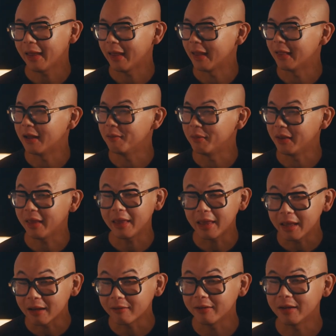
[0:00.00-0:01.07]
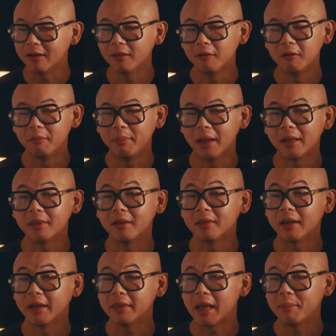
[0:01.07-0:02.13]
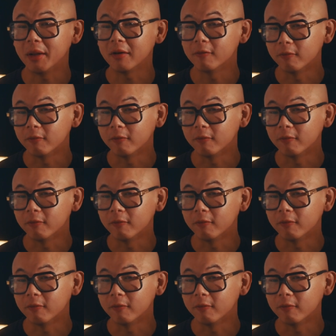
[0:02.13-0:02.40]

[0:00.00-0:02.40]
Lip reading: And I've been hearing a lot about the dynamic